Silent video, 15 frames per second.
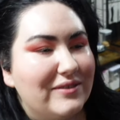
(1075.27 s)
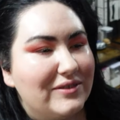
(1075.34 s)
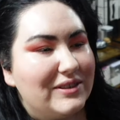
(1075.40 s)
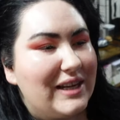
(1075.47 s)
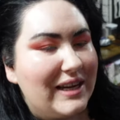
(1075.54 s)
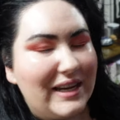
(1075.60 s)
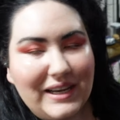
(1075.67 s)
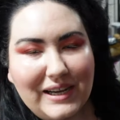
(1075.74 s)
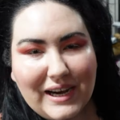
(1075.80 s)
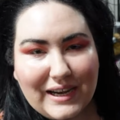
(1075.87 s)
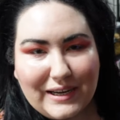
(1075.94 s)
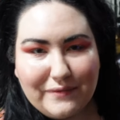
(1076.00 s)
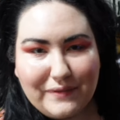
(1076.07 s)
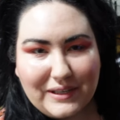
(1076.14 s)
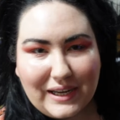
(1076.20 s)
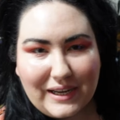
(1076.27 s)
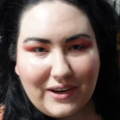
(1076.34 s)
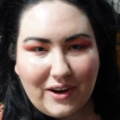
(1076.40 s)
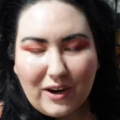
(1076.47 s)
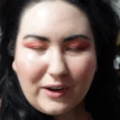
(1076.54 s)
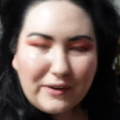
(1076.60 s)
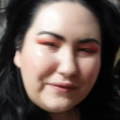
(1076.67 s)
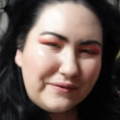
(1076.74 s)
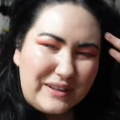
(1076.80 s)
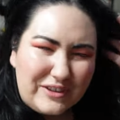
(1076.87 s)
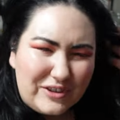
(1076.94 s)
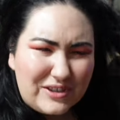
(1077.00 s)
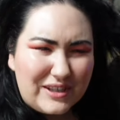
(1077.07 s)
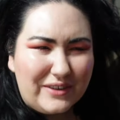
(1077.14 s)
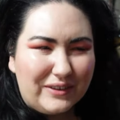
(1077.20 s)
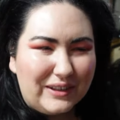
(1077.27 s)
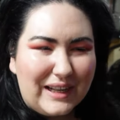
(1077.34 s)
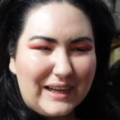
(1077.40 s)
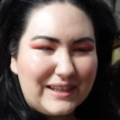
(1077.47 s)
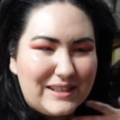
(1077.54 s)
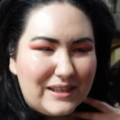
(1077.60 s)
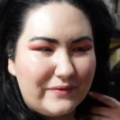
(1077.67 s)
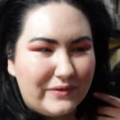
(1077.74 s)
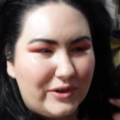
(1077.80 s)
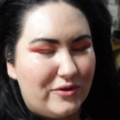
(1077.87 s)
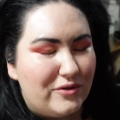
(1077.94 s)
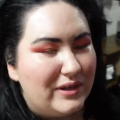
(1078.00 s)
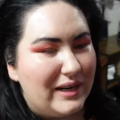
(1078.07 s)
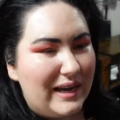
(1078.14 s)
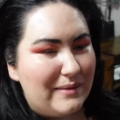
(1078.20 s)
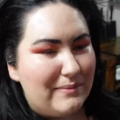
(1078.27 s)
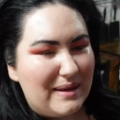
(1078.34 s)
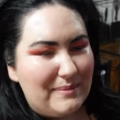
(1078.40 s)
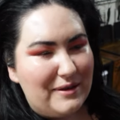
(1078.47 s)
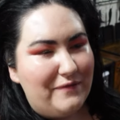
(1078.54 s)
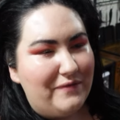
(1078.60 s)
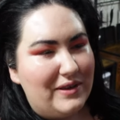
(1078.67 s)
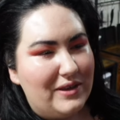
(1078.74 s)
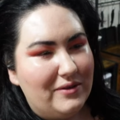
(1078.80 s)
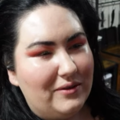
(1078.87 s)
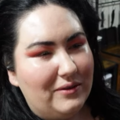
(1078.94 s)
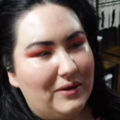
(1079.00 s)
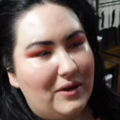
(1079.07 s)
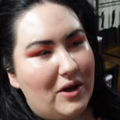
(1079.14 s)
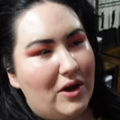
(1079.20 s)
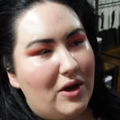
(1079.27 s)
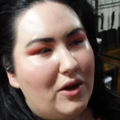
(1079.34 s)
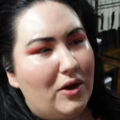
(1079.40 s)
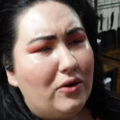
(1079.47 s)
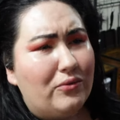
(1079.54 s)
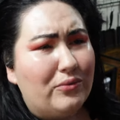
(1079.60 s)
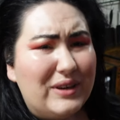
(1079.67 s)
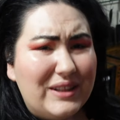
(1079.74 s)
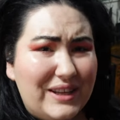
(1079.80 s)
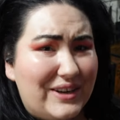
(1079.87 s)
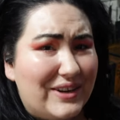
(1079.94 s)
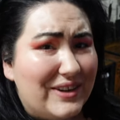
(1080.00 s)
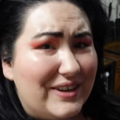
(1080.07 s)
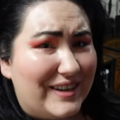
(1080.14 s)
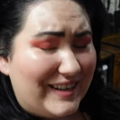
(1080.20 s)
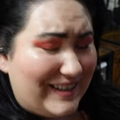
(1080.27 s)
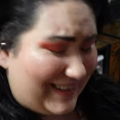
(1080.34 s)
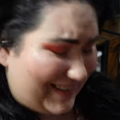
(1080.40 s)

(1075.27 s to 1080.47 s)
taking kind of a night off and just like relaxing for the whole night made me feel really good.